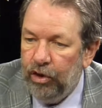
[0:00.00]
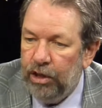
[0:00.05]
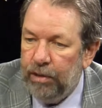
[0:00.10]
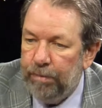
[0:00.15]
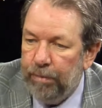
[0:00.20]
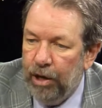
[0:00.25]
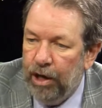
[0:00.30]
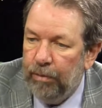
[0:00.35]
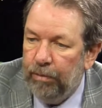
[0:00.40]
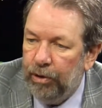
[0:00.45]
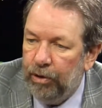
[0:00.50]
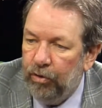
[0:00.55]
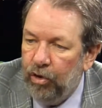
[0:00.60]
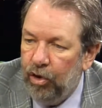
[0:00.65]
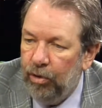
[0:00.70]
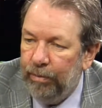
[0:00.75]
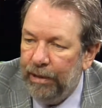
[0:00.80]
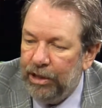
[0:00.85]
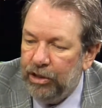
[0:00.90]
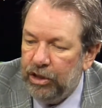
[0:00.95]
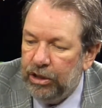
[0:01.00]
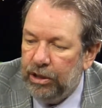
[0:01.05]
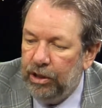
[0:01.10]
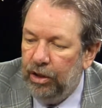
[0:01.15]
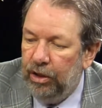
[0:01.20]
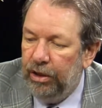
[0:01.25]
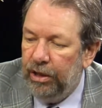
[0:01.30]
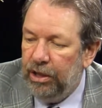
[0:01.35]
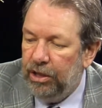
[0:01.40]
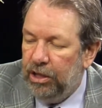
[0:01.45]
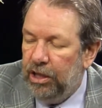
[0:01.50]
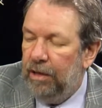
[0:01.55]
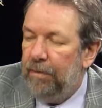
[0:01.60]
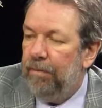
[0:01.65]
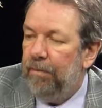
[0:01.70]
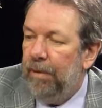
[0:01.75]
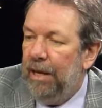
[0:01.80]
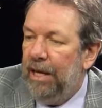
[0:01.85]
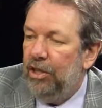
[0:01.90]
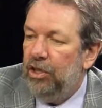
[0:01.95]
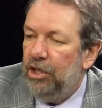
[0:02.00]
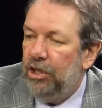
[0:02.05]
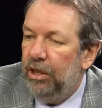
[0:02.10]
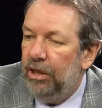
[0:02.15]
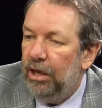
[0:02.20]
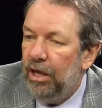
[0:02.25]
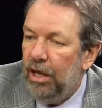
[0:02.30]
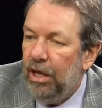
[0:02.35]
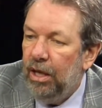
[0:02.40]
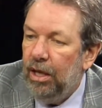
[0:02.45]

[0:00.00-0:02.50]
Department of Homeland Security, didn't mention